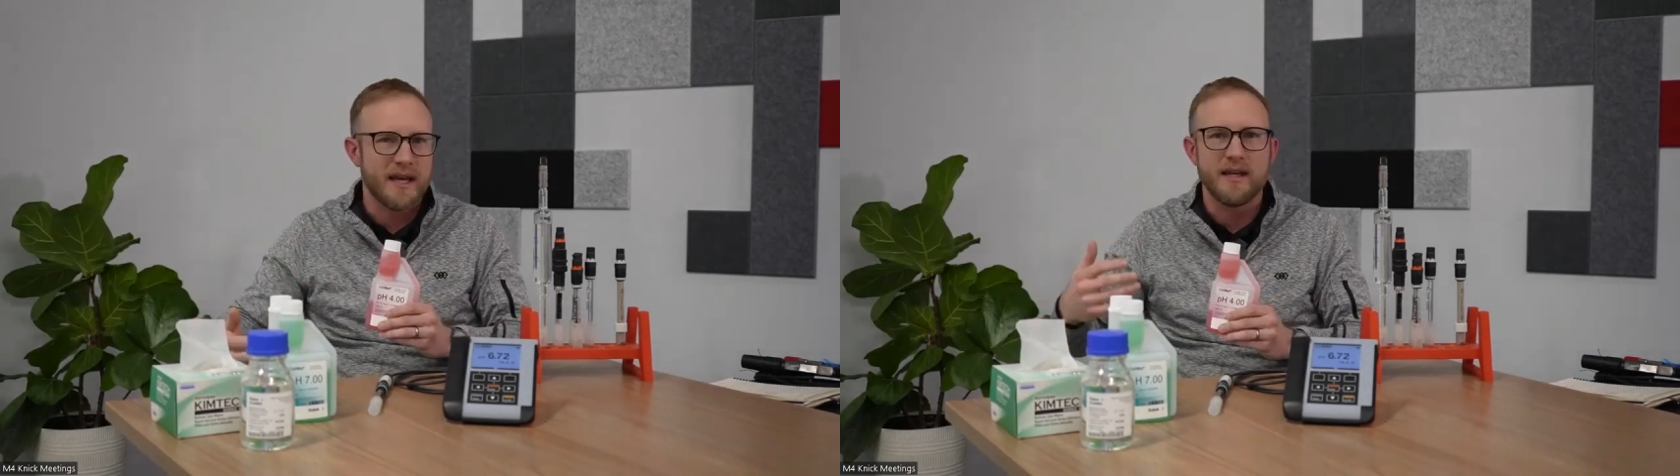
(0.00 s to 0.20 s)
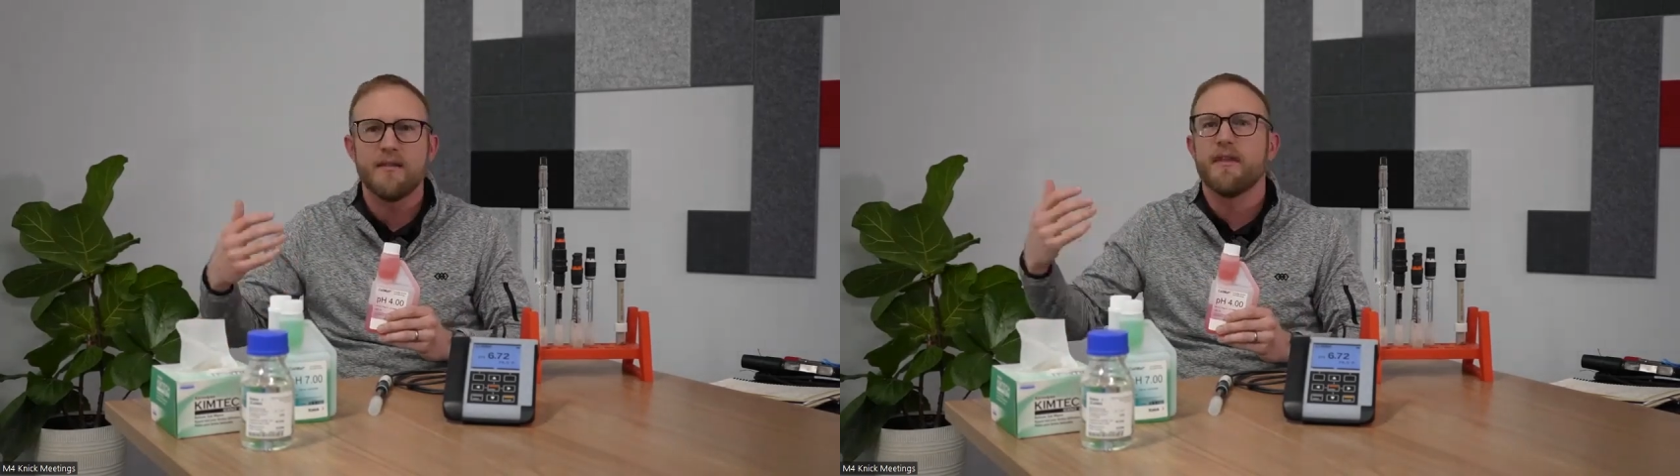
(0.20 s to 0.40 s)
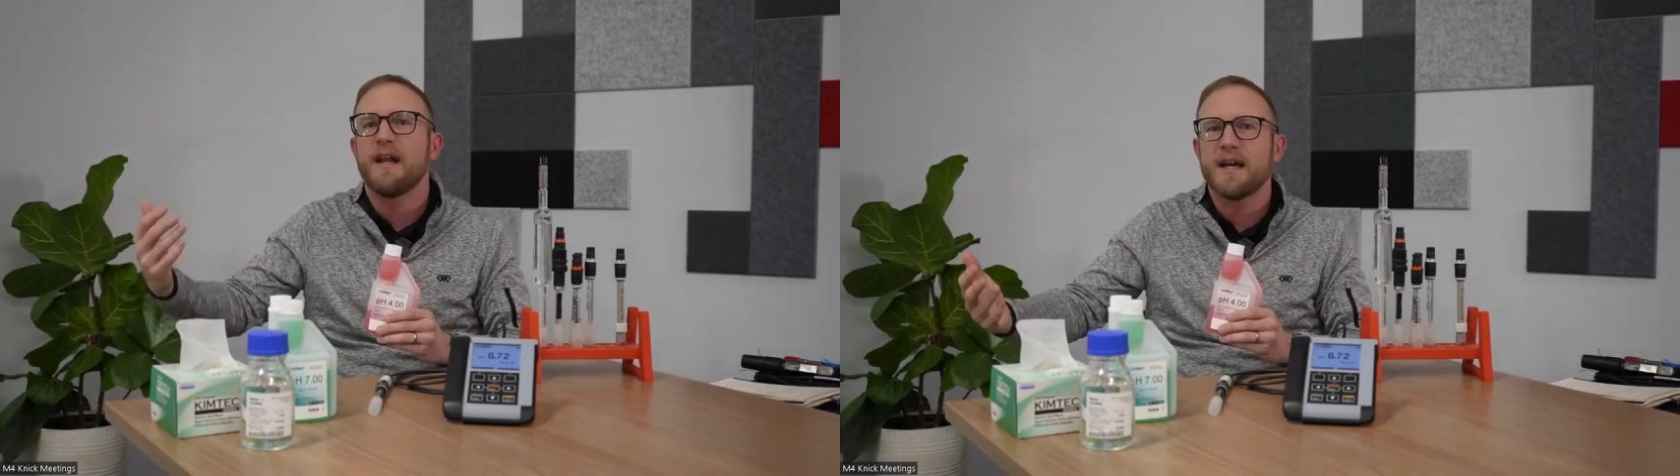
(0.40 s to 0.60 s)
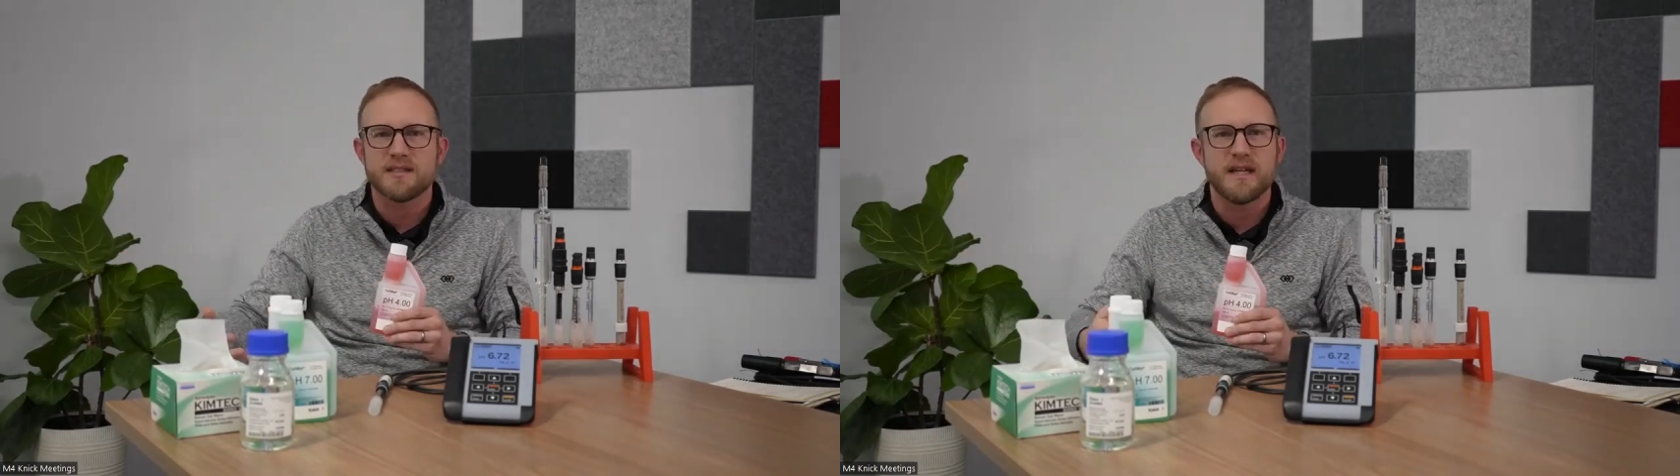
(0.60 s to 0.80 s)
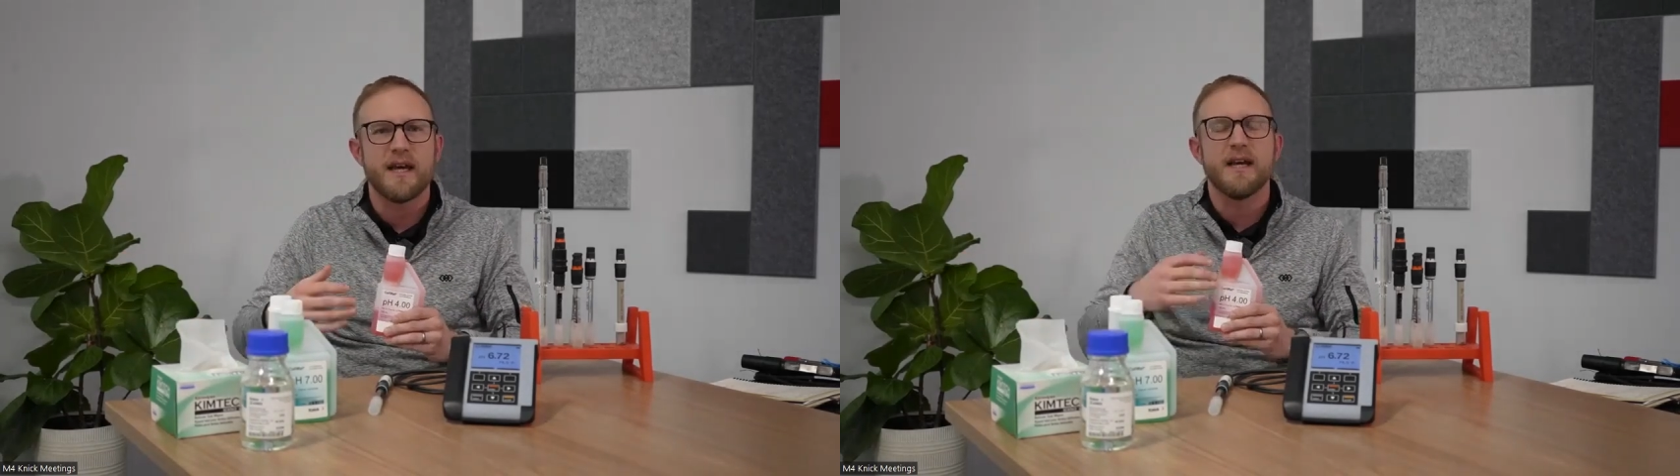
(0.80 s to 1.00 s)
day and the
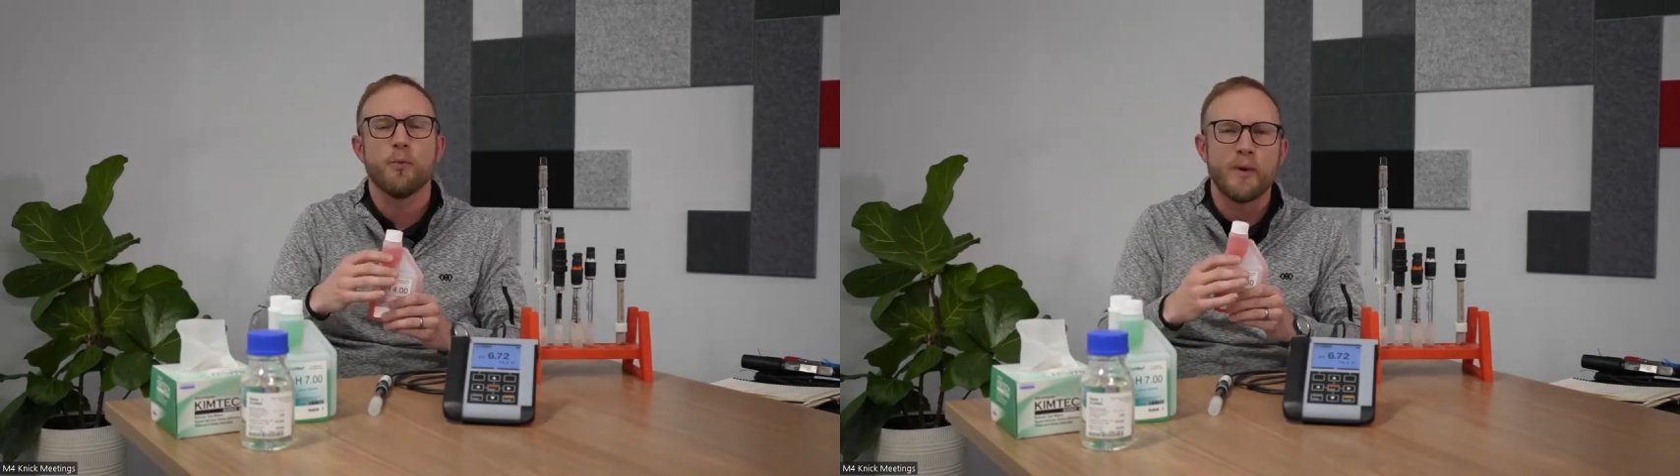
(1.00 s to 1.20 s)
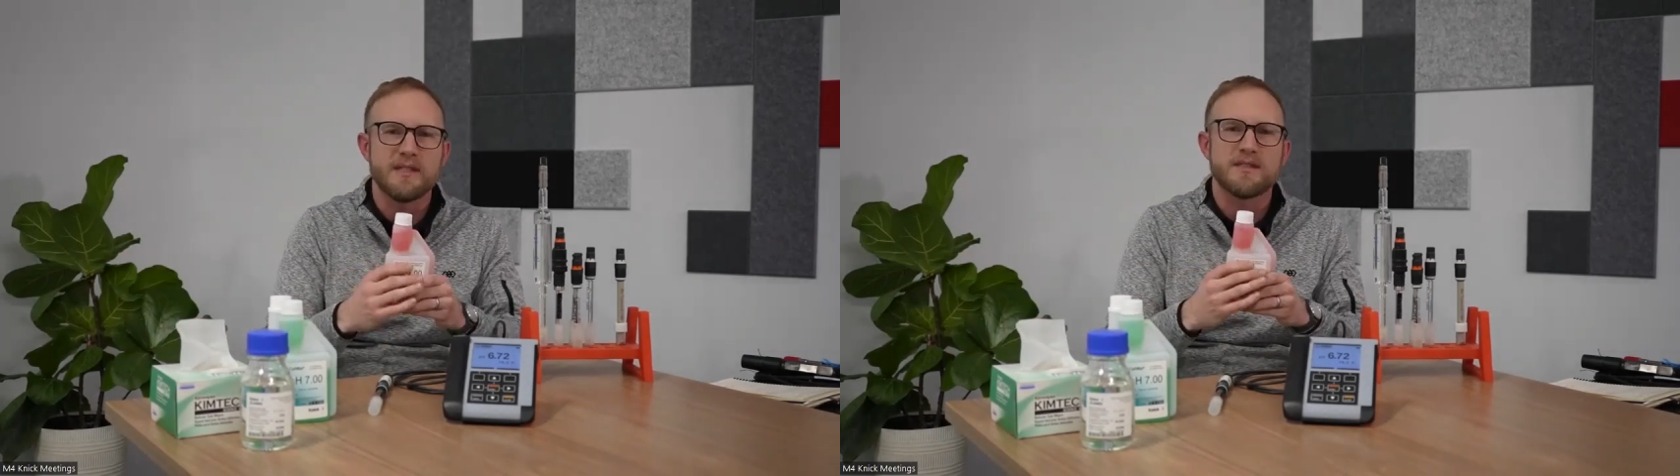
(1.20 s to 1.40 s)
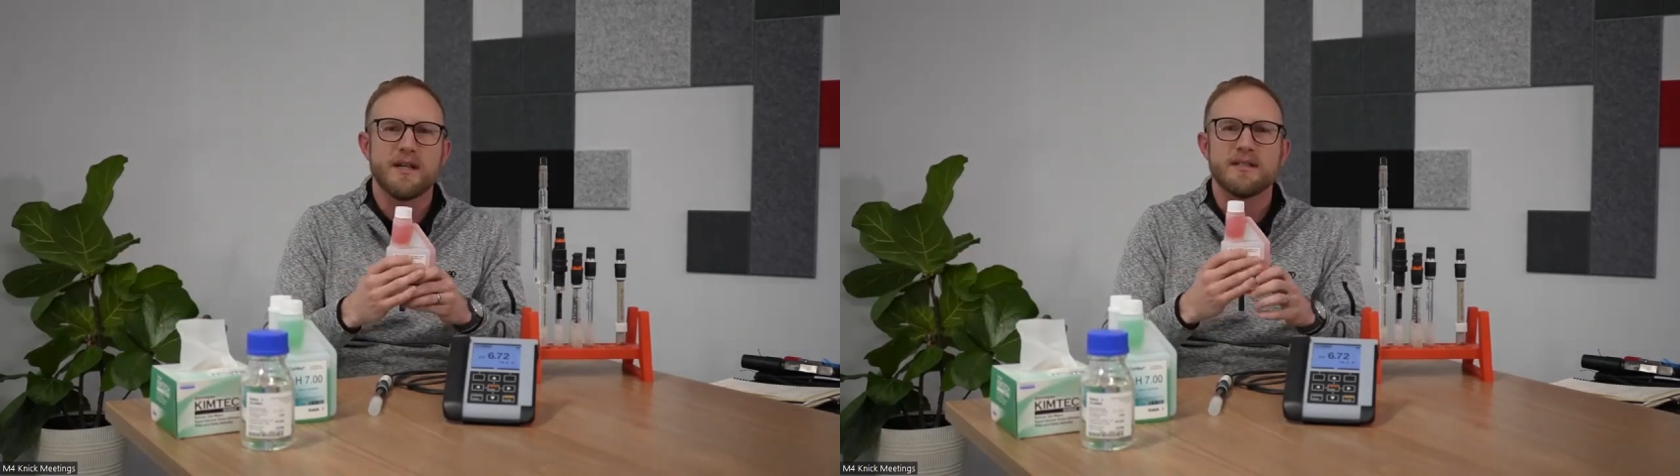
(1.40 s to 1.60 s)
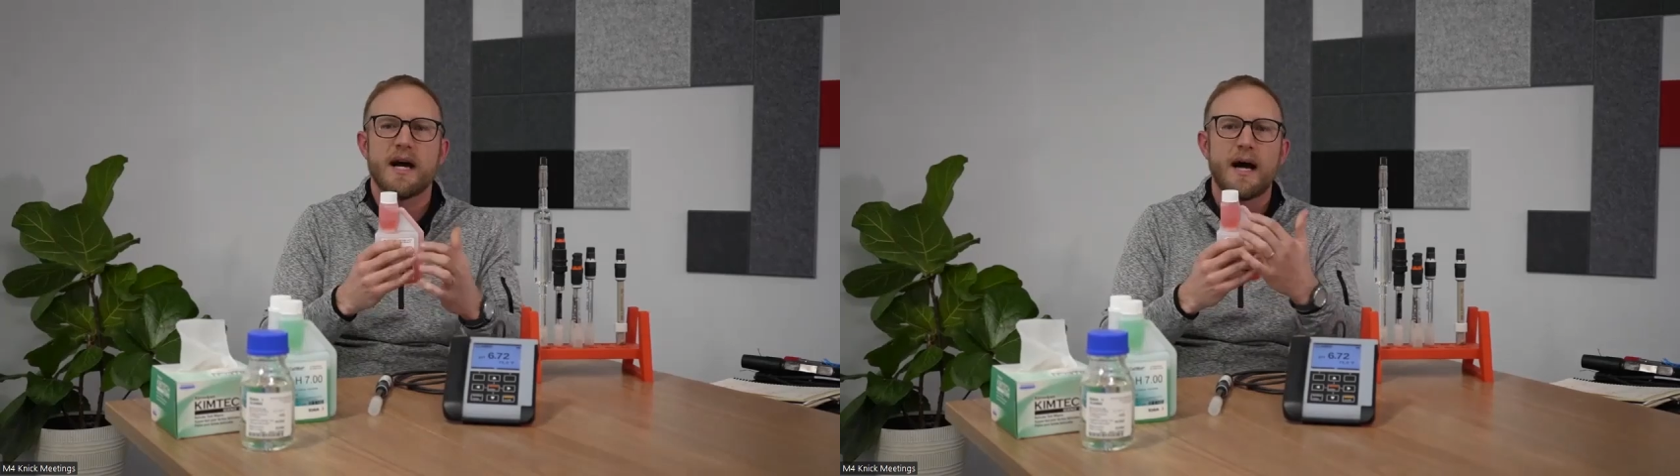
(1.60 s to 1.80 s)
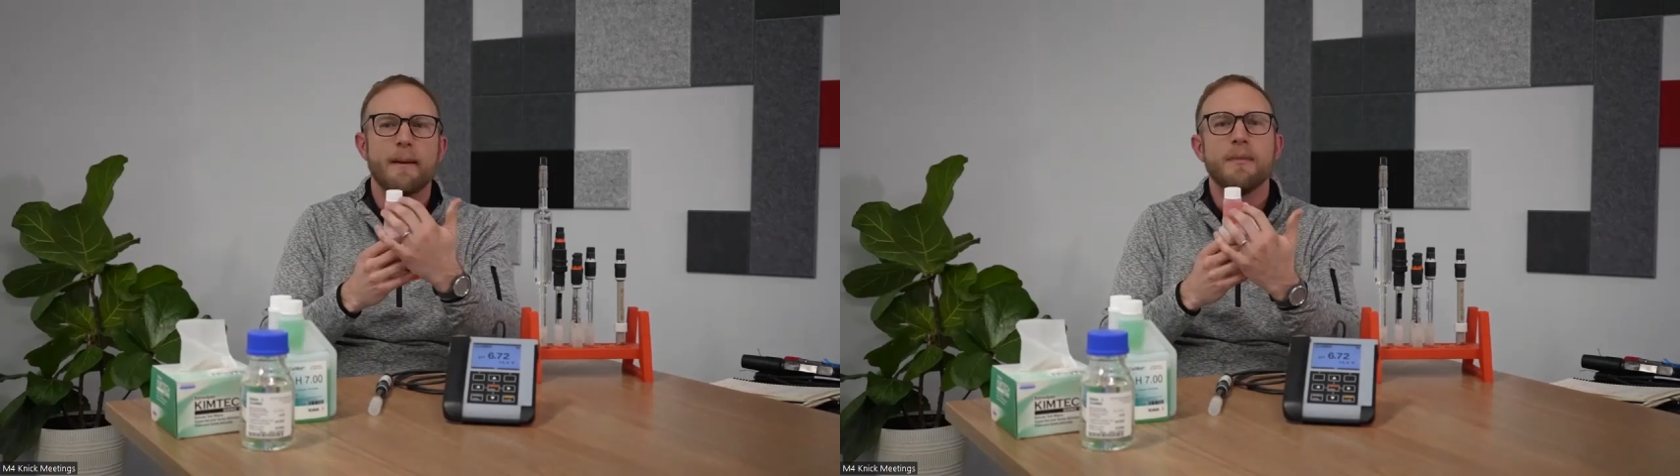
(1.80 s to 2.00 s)
next day and weeks at a
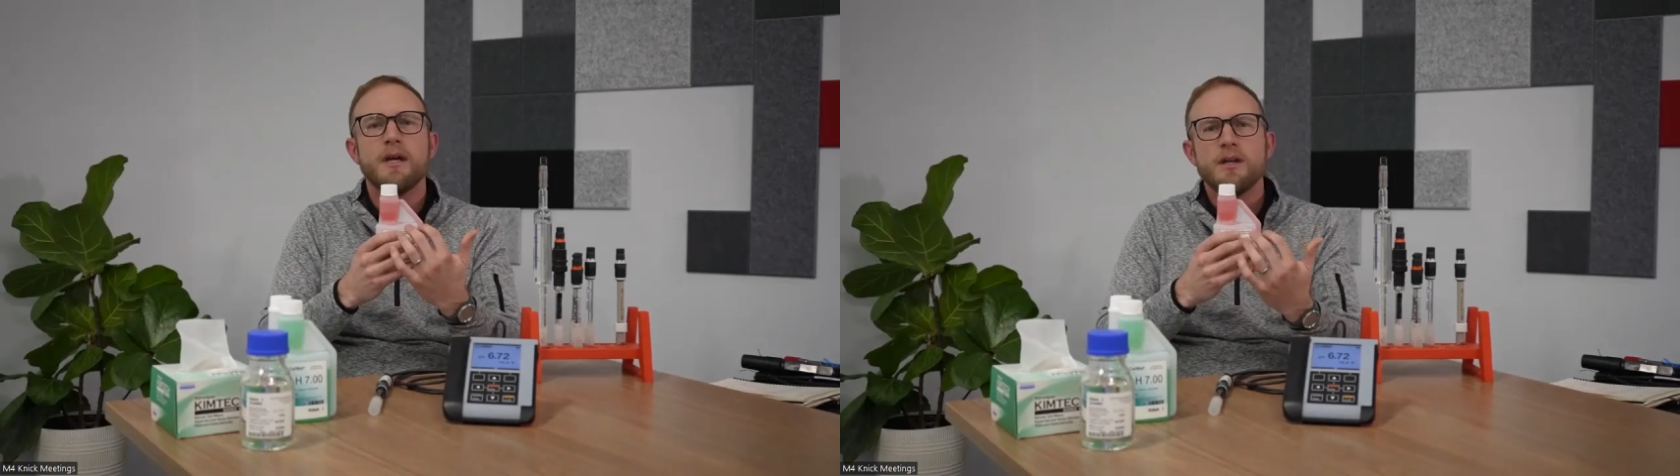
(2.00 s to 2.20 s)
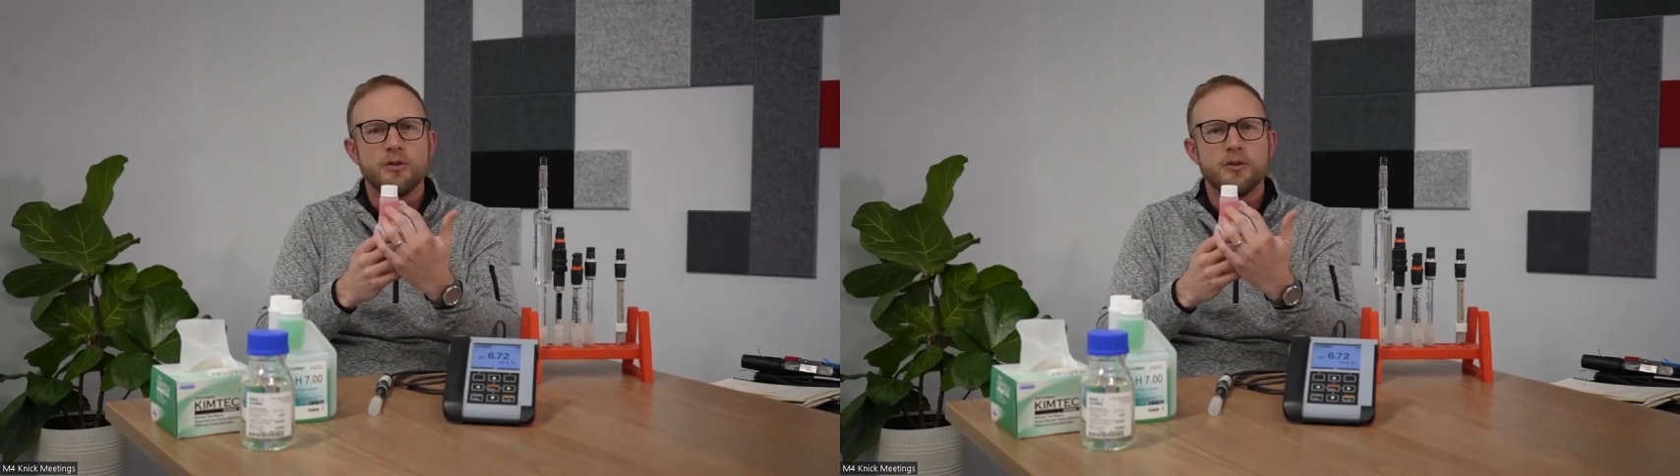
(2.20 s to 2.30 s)
time